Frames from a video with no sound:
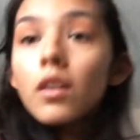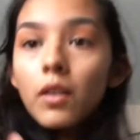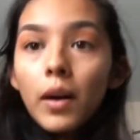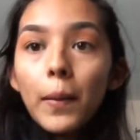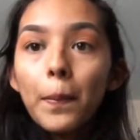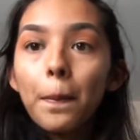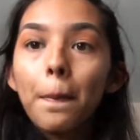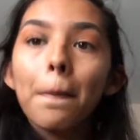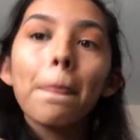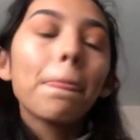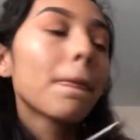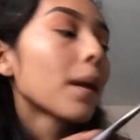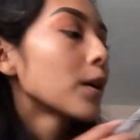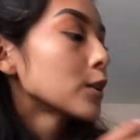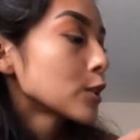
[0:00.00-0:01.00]
Okay.
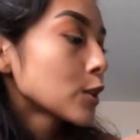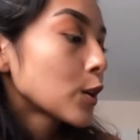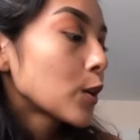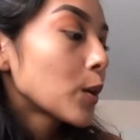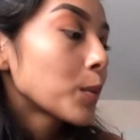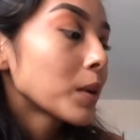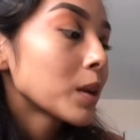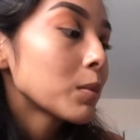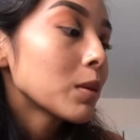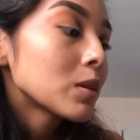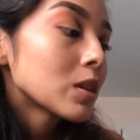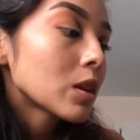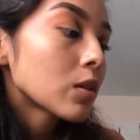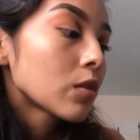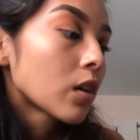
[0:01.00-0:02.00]
So I'm going to be
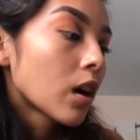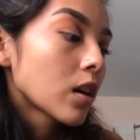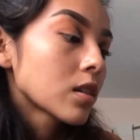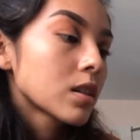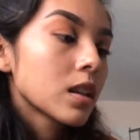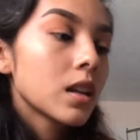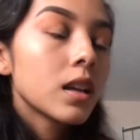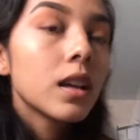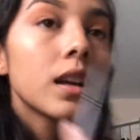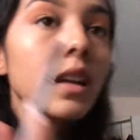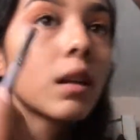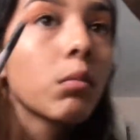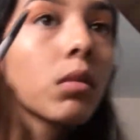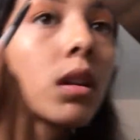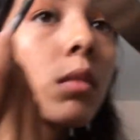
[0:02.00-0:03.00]
using Roxy
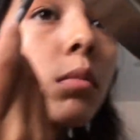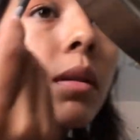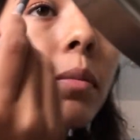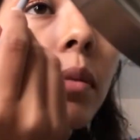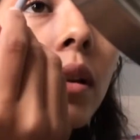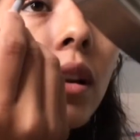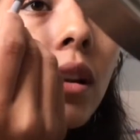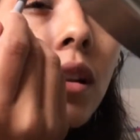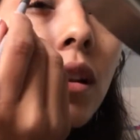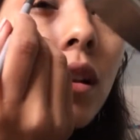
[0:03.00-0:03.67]
and I'm going to be putting